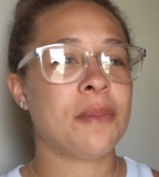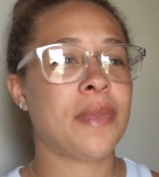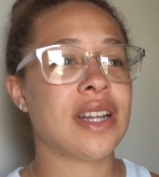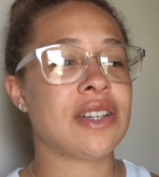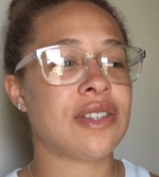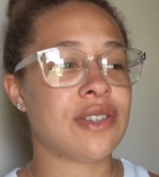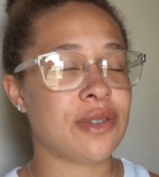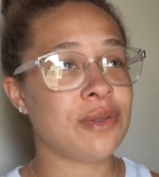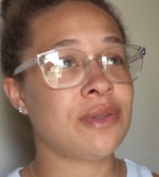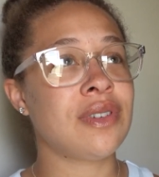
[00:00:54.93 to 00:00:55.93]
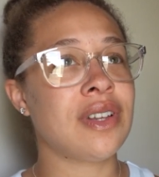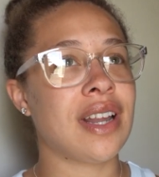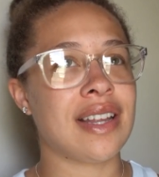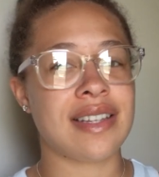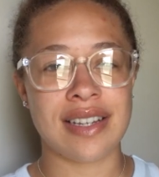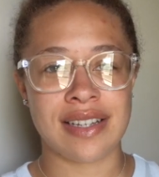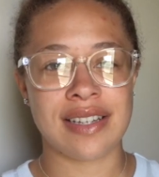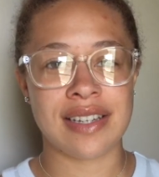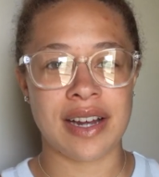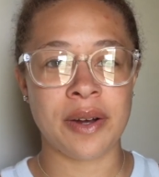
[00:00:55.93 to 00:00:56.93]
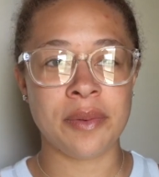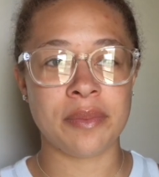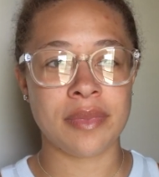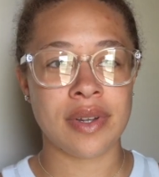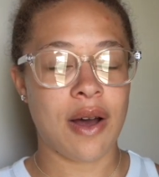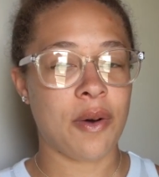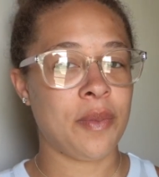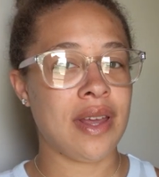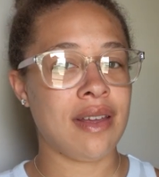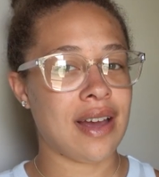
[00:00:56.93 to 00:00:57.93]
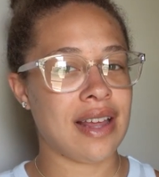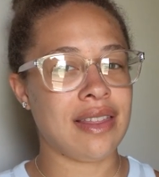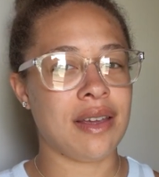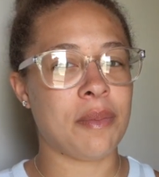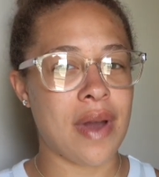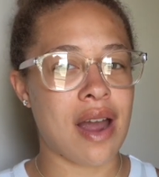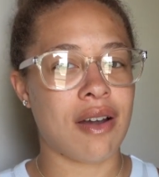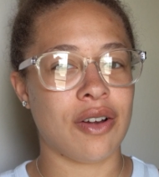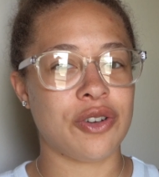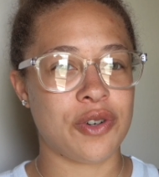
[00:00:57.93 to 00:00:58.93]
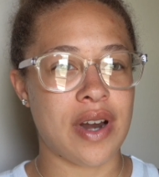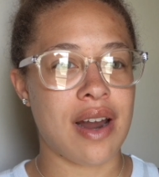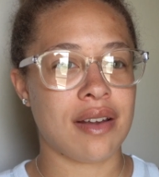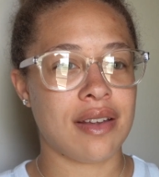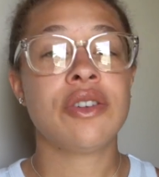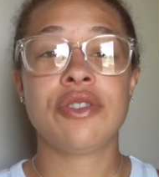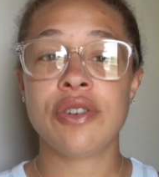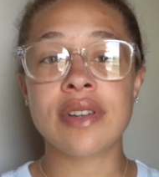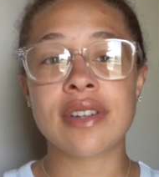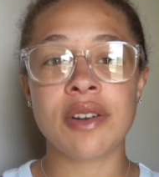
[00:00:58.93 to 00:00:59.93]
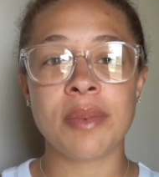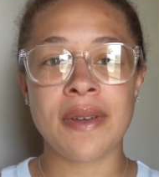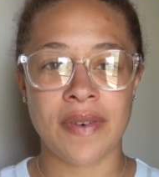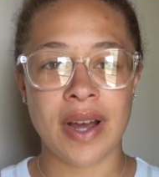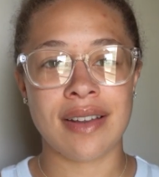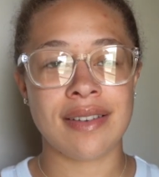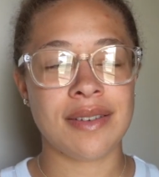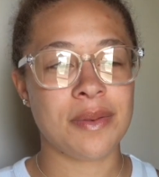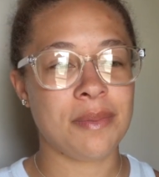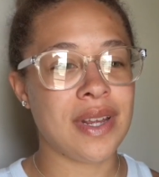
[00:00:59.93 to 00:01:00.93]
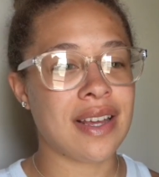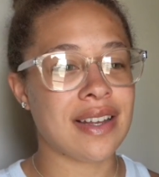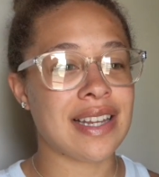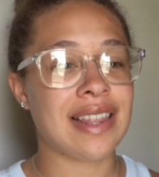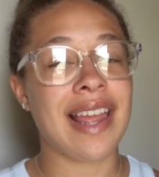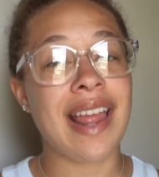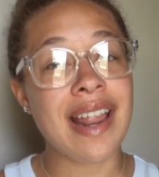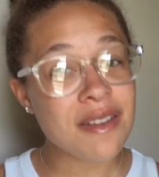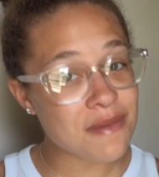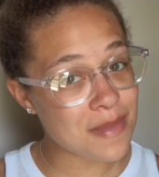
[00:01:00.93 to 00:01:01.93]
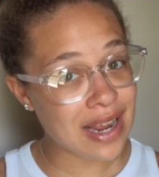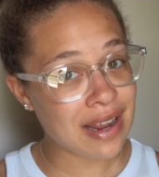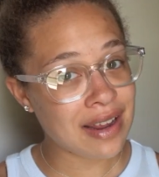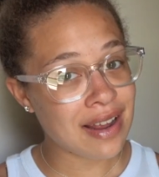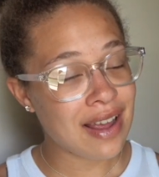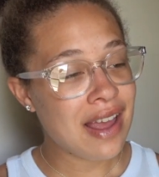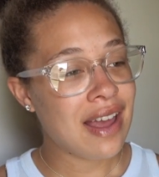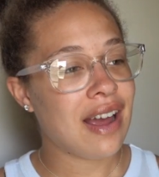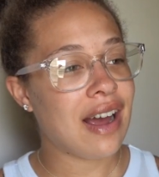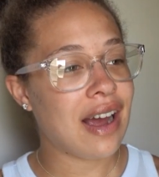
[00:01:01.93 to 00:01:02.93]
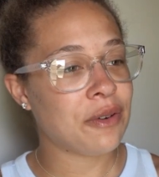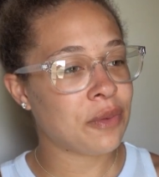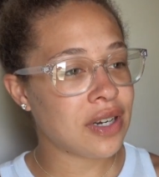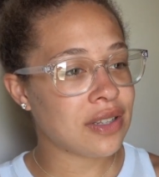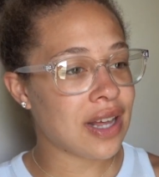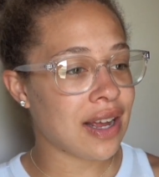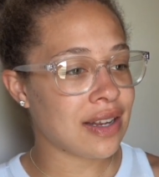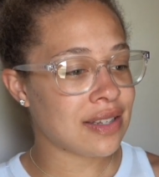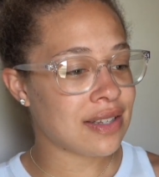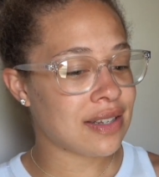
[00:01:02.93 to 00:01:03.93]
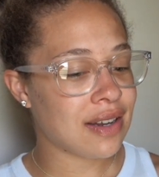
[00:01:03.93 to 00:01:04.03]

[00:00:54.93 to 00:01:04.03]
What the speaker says: But as soon as this is up, I'll be, I think, back on track. June is gonna be fun because at the end of May, I realized